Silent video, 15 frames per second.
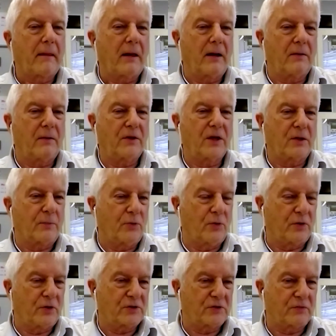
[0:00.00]
The other
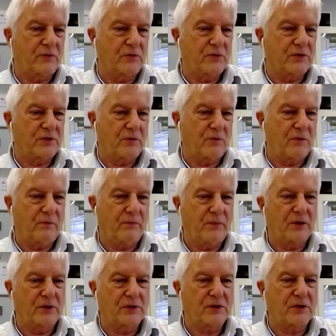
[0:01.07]
point is, of course, that
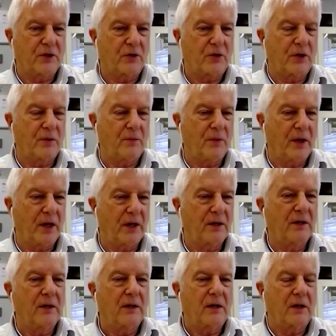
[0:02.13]
because it's locally
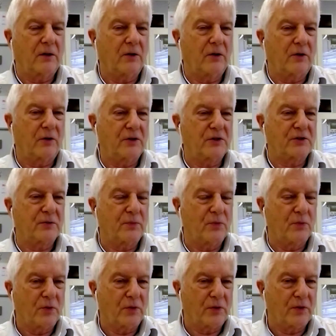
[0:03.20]
made and locally
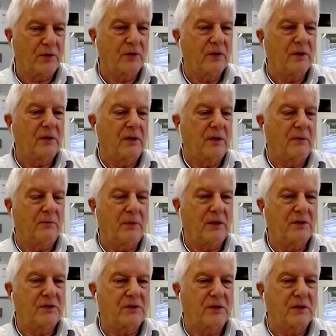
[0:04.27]
supported, it
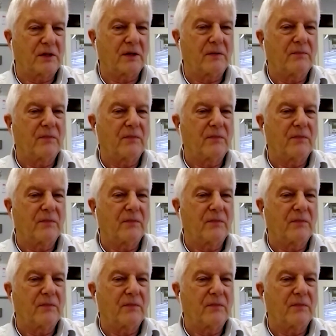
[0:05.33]
means that